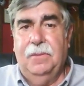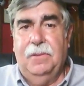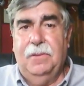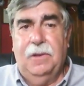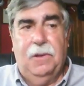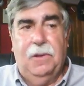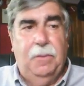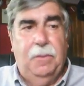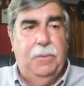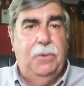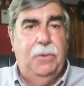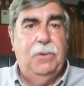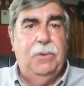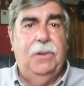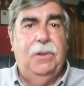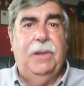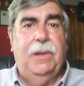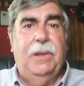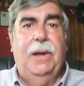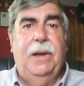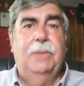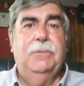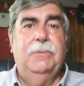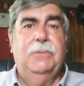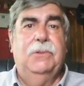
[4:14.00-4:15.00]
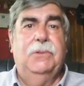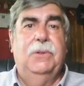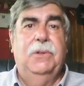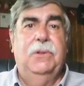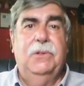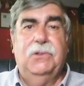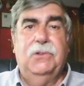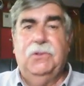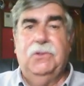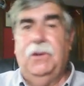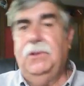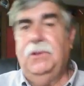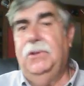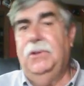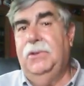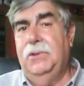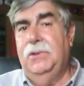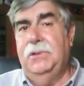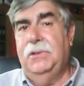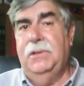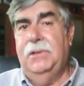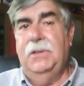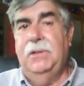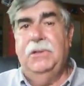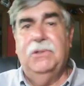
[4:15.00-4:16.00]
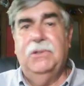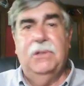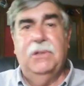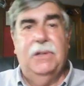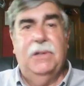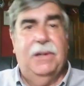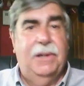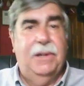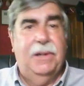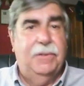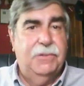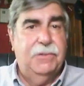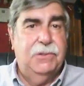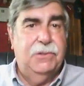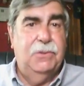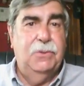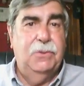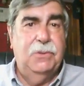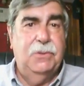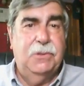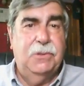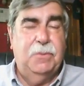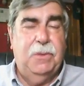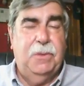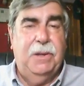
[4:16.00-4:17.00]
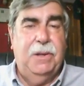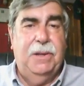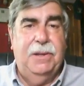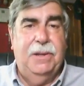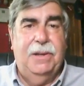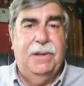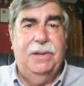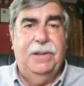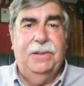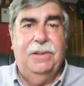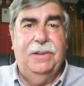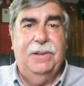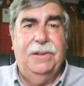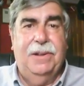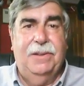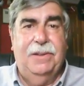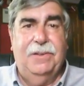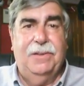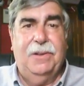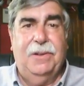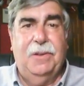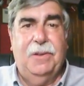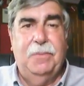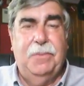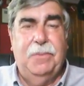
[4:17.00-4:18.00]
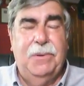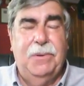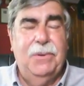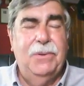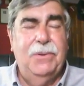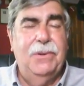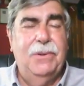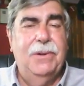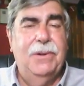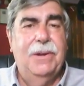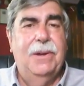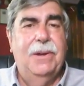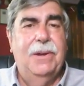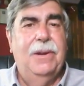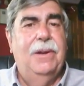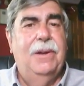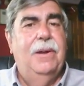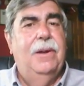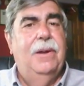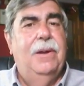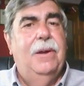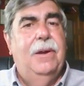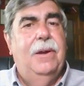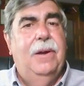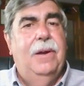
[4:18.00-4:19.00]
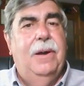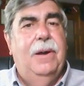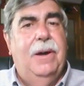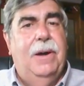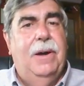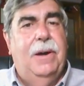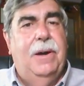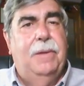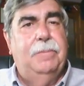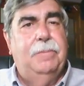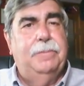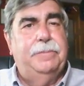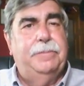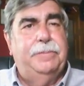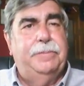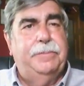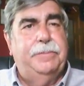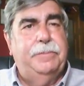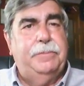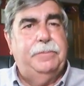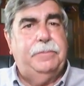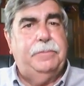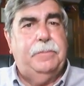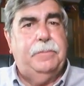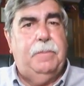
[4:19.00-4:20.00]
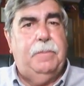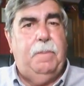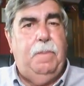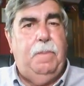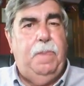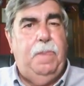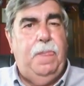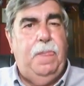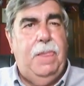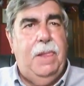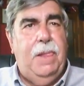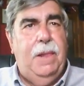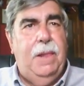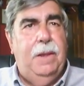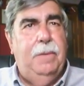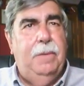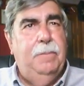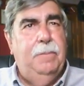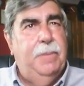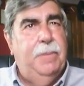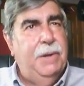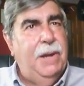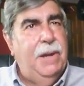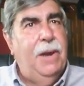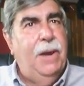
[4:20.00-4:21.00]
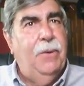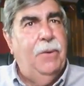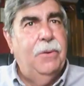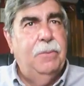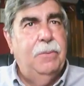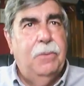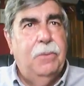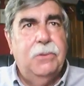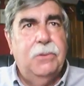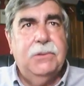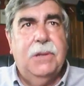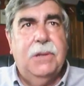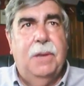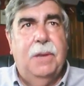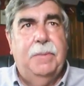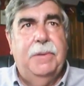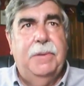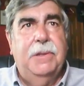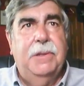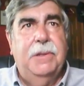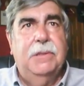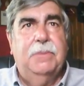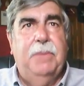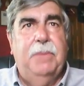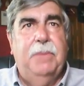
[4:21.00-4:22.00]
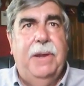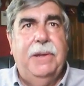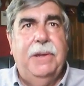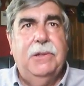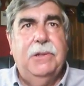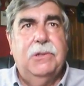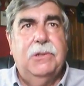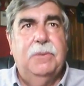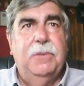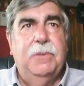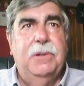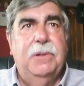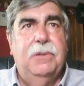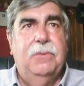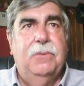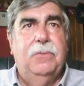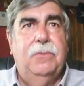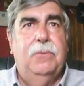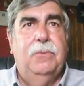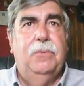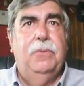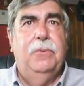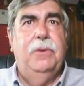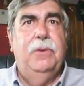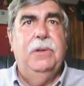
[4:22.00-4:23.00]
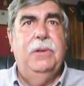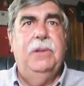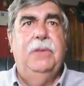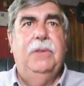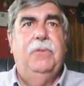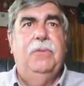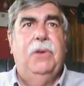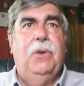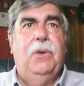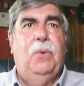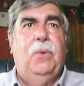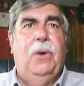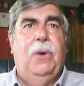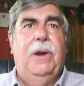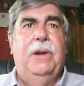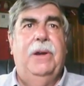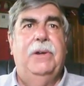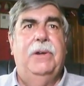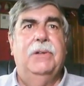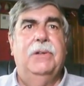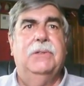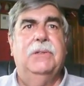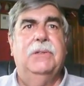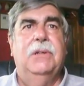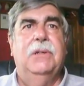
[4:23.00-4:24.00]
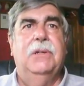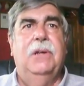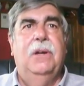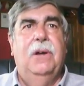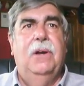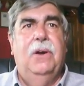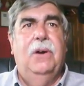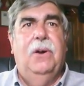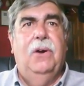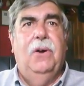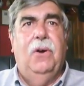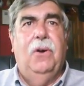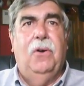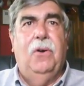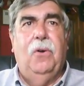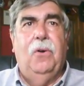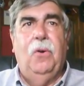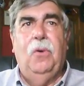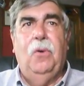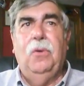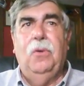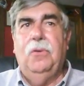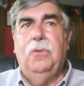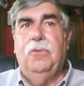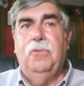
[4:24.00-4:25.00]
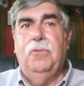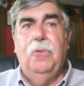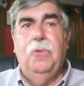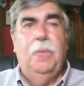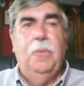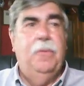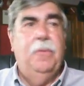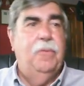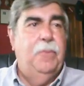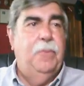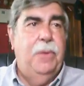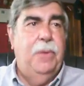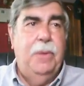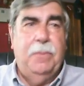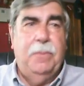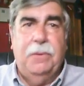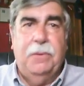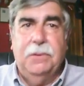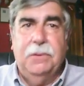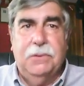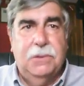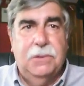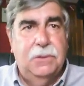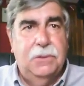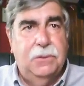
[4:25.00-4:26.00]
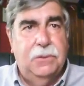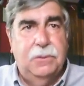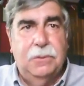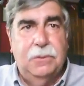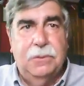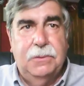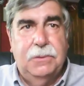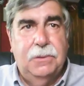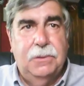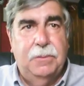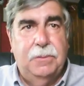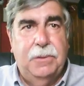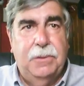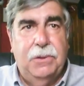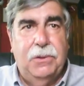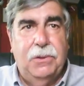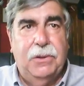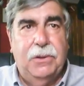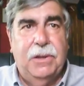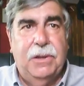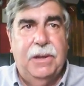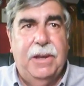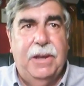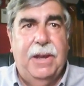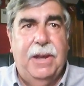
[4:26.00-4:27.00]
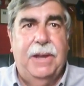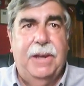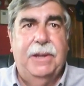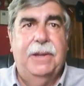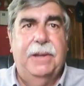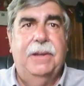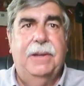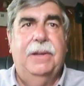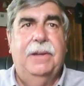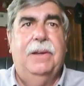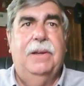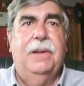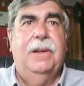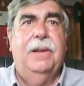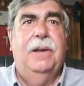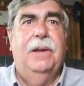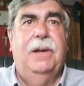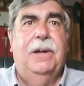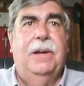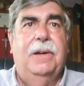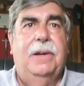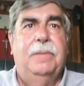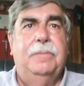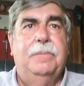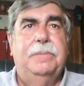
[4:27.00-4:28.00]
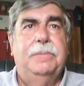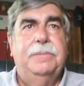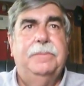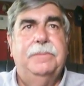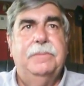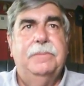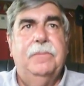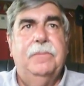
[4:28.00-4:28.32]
computer lab so the instructor could teach and not have students playing on the computer. Um, but now in most companies, management really requires a whole group of people to be looking at it. Um,